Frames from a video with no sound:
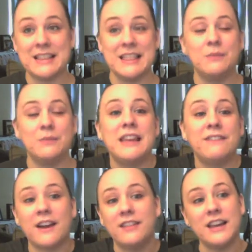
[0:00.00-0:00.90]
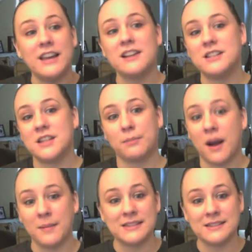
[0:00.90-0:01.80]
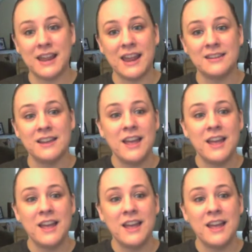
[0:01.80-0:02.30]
And then when they finally got to the promised land,